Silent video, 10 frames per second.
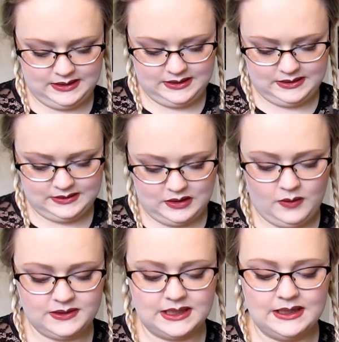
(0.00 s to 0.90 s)
is,
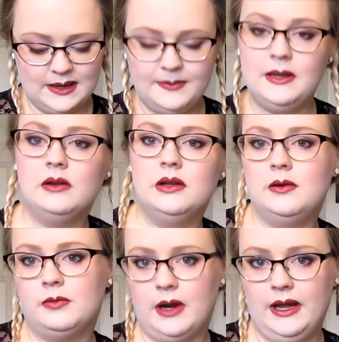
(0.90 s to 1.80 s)
oh, it's in
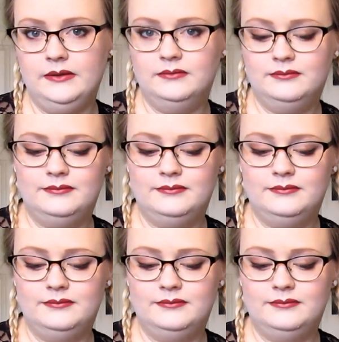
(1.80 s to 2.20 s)
Nebbiolo Red.